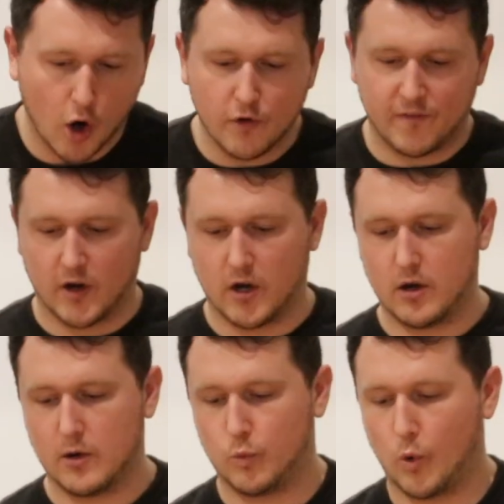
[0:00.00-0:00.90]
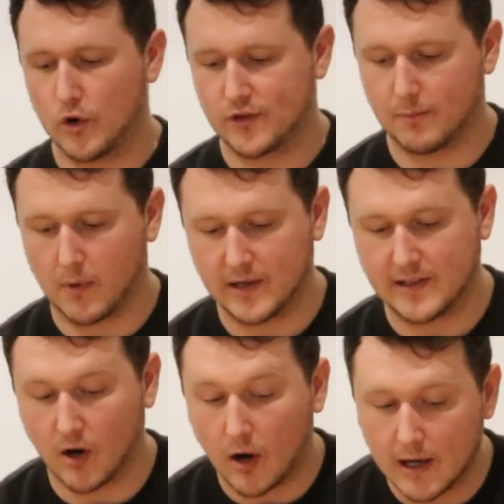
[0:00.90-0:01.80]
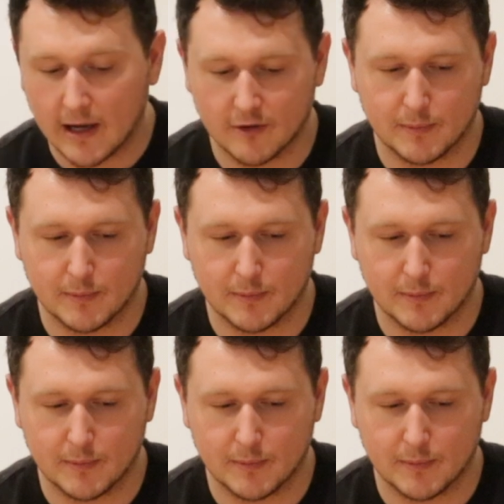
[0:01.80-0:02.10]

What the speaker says: over what my diet has